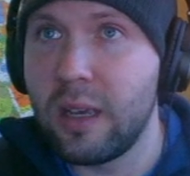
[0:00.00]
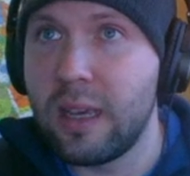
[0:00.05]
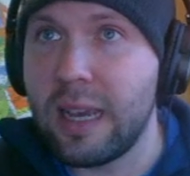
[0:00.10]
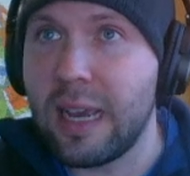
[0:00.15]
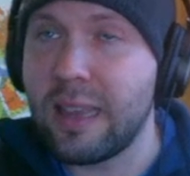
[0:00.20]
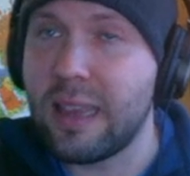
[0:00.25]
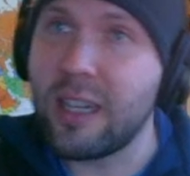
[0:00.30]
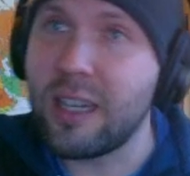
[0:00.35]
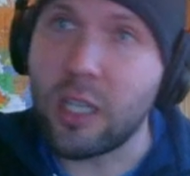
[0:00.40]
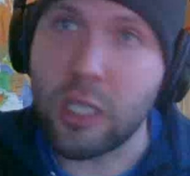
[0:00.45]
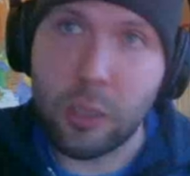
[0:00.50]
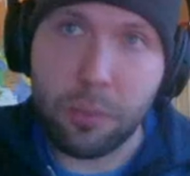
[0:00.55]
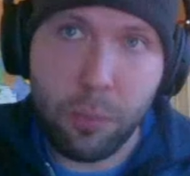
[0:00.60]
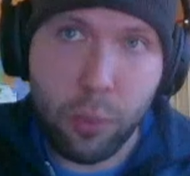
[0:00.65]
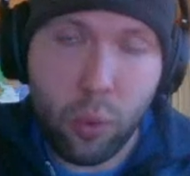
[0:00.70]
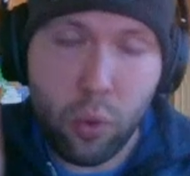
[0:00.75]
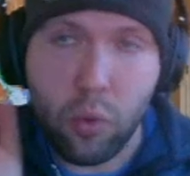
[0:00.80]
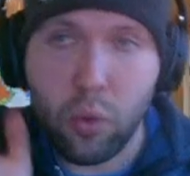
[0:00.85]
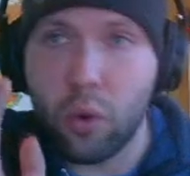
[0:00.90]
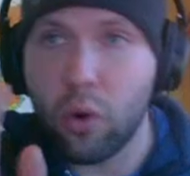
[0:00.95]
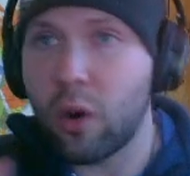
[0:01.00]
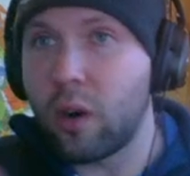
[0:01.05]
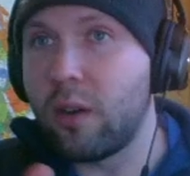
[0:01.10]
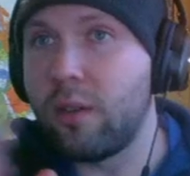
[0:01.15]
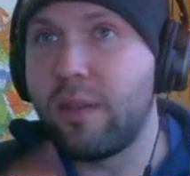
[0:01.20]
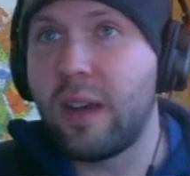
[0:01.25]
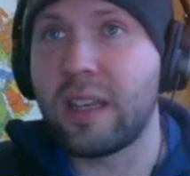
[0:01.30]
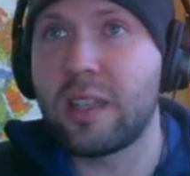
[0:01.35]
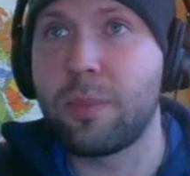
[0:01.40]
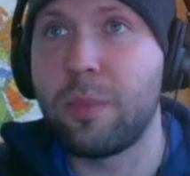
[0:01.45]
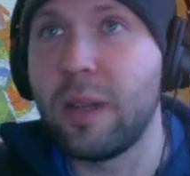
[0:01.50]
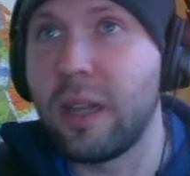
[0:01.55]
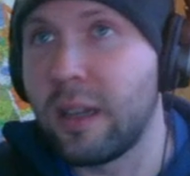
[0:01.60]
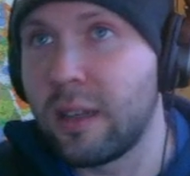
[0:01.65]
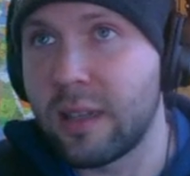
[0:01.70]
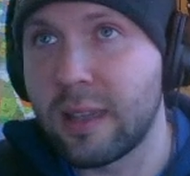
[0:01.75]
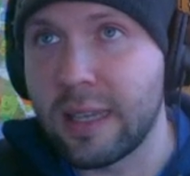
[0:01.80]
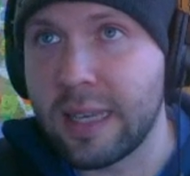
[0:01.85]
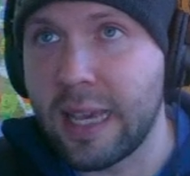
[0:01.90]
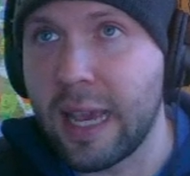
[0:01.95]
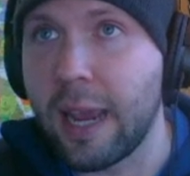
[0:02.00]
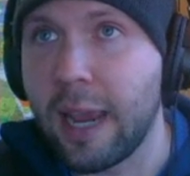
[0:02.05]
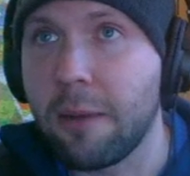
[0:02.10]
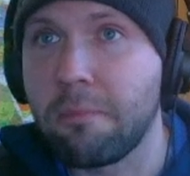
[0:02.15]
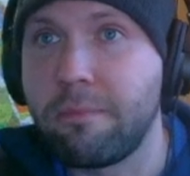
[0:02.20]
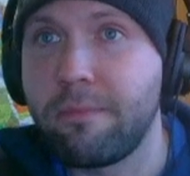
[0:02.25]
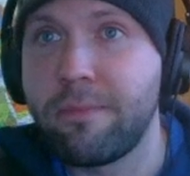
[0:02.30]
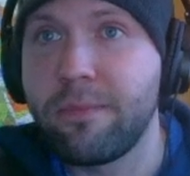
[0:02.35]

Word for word: and they just pour investment into the game.